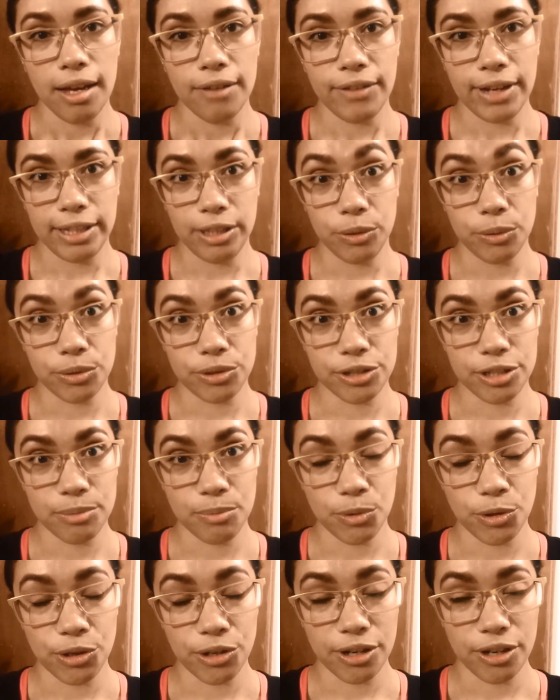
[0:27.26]
finally ordered
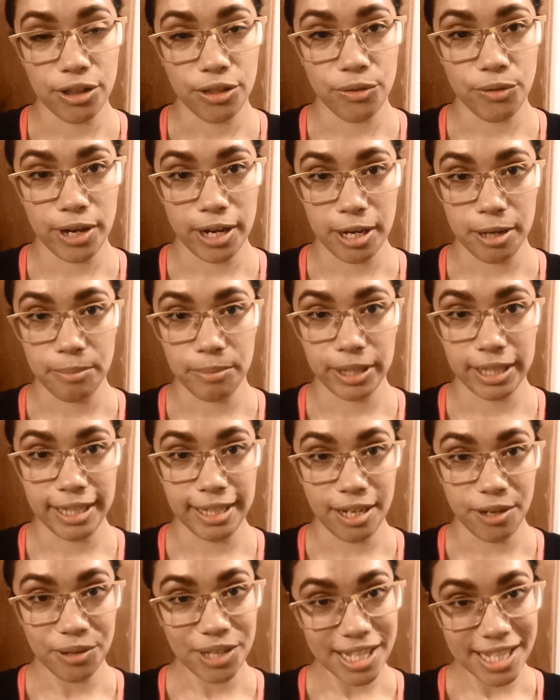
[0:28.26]
some more ThredUp
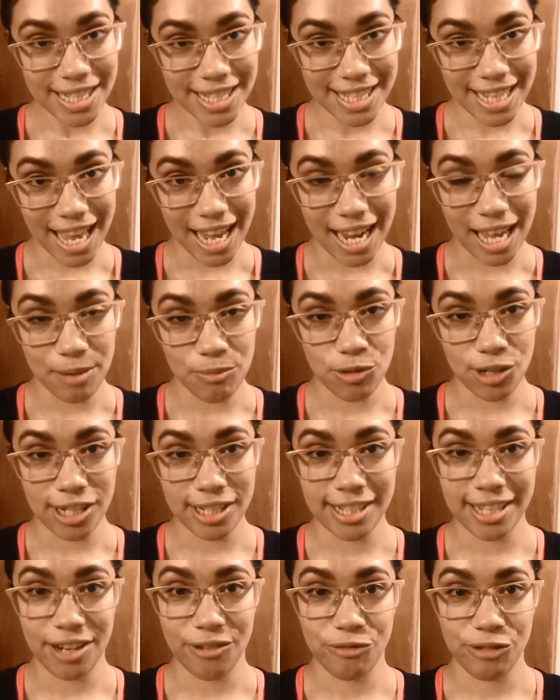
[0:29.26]
clean out kits, and I'm
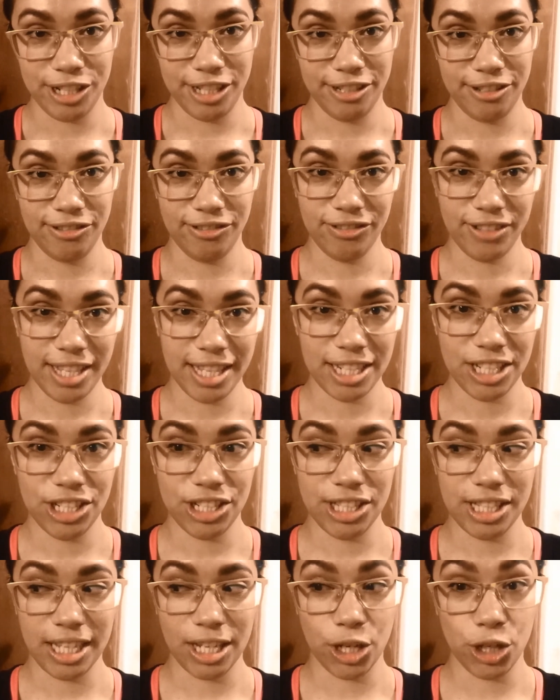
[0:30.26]
trying to get rid of
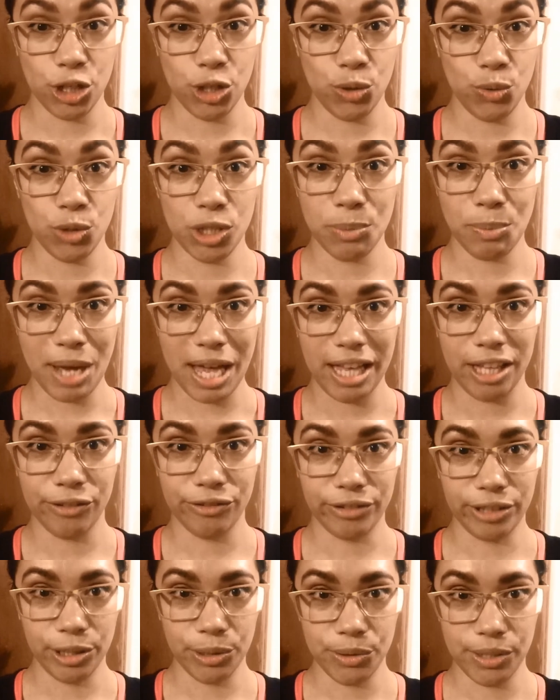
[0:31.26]
just like a huge pile
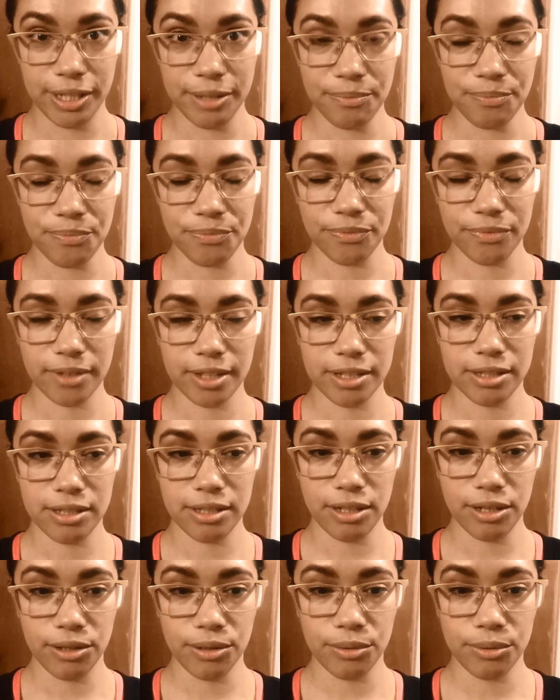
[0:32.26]
of clothing.
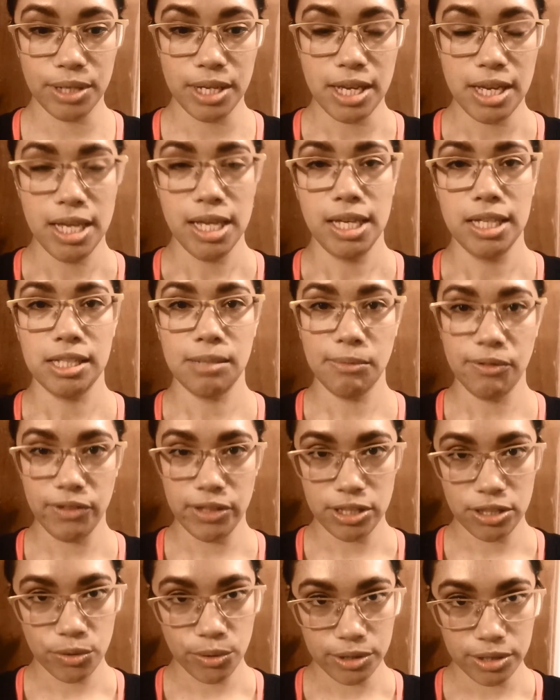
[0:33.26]
So some of
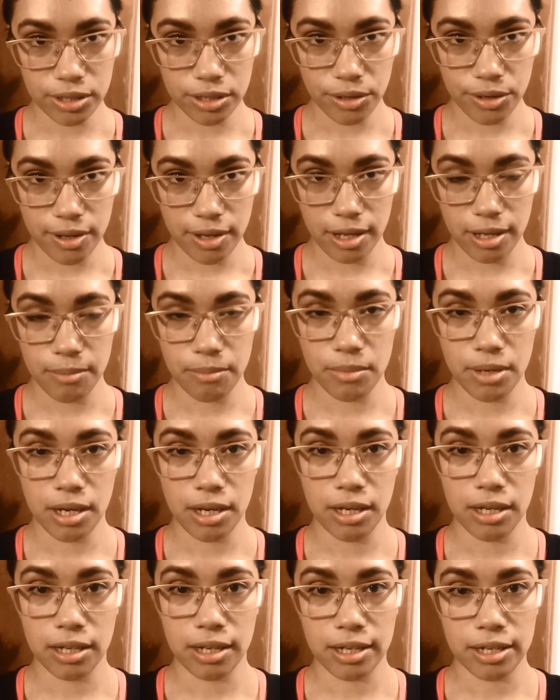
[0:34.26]
it is going to go to them,
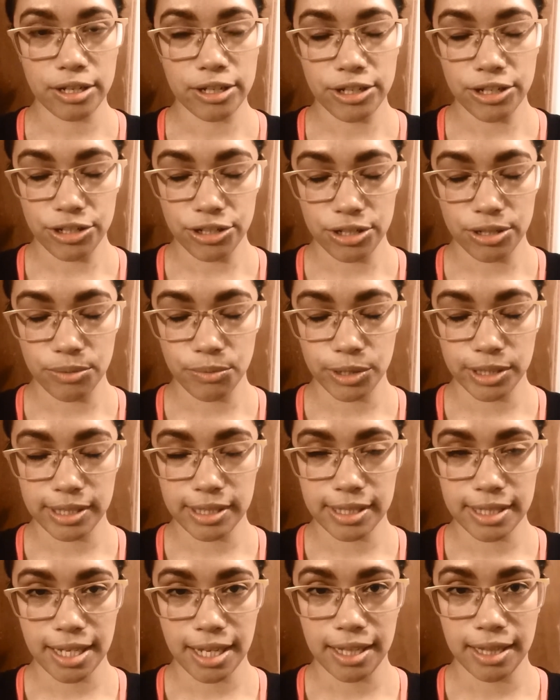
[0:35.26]
good condition
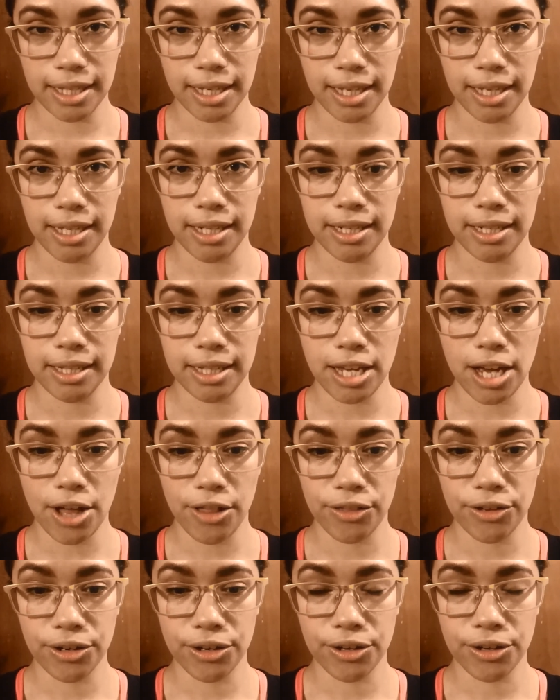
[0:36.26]
ones, and then the
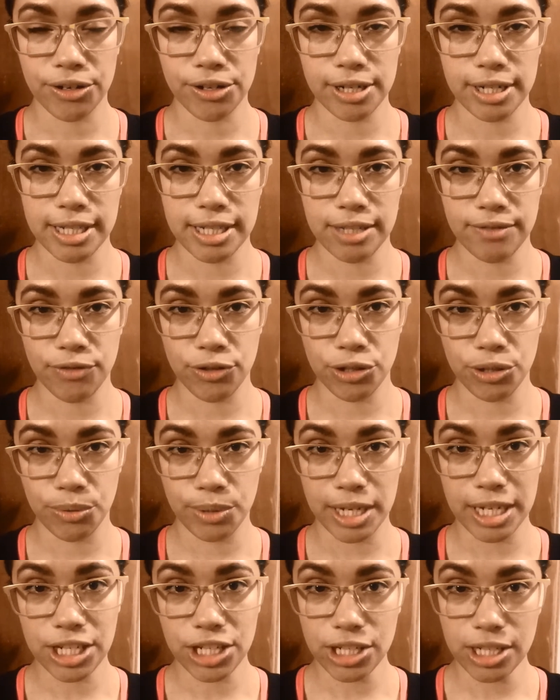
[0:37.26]
other is for
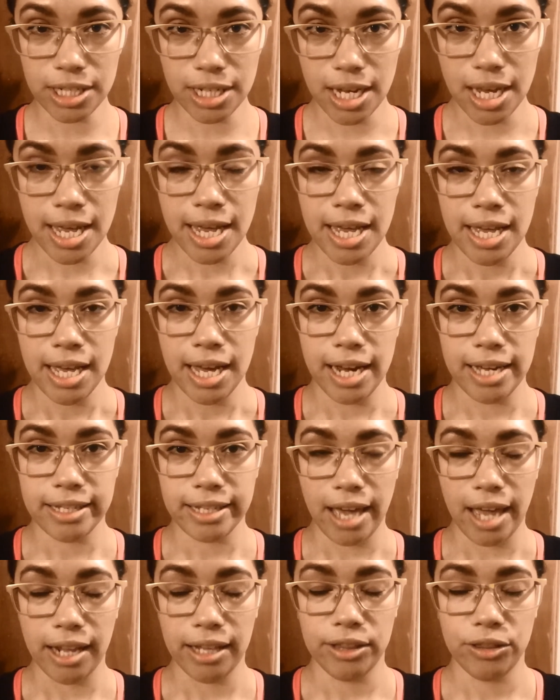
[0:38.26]
donation. I
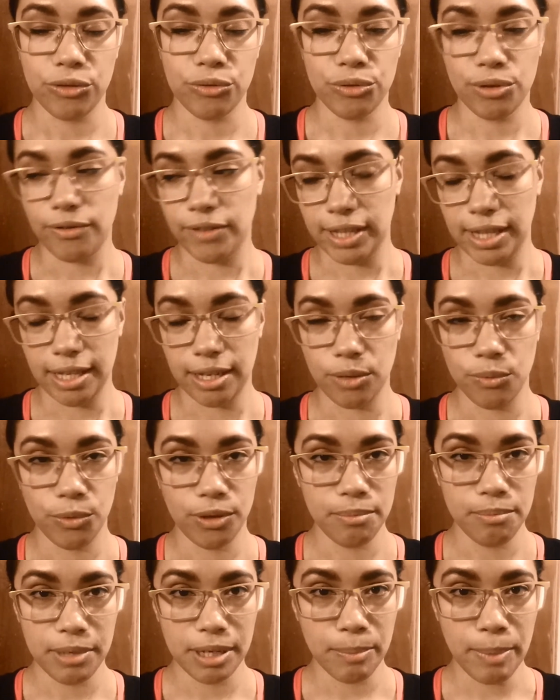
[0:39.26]
just kind of threw everything in
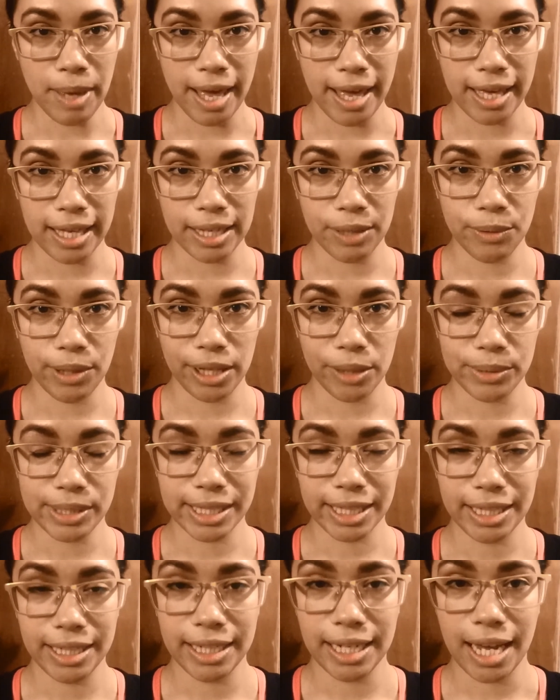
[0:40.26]
one big bag while I was
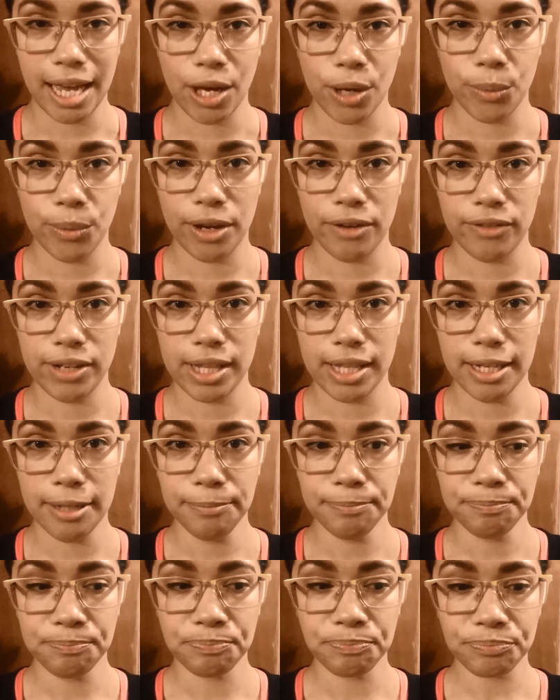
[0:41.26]
cleaning out everything